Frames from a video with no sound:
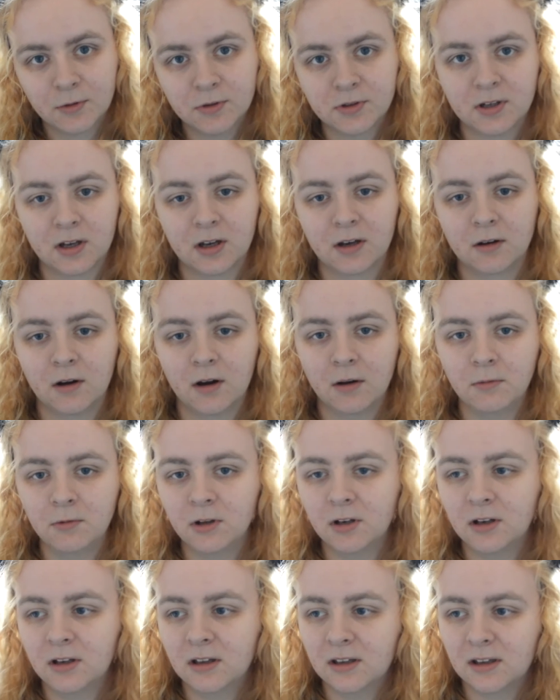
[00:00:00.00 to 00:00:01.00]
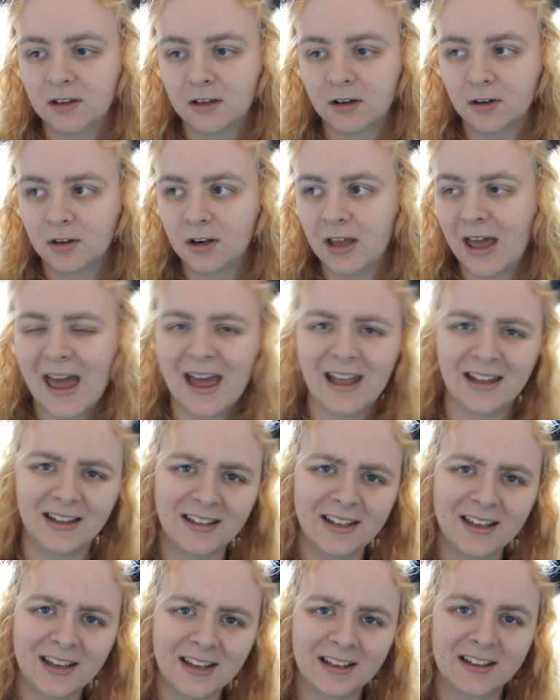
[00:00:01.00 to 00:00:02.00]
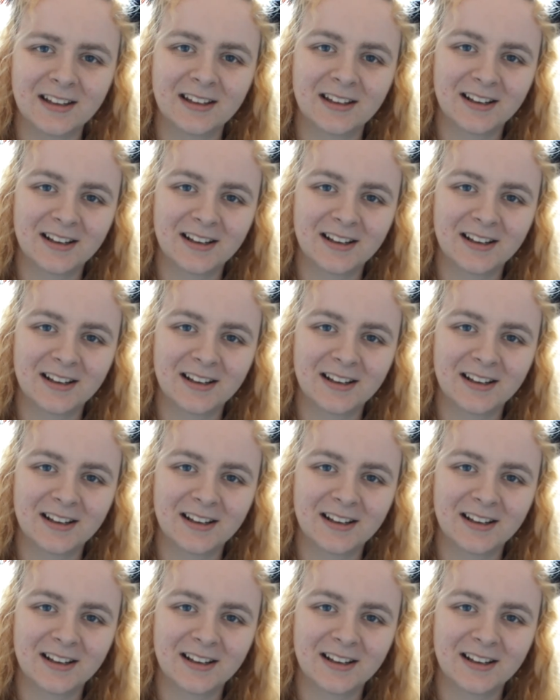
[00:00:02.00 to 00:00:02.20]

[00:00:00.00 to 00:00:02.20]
So I'm gonna I'm gonna end it.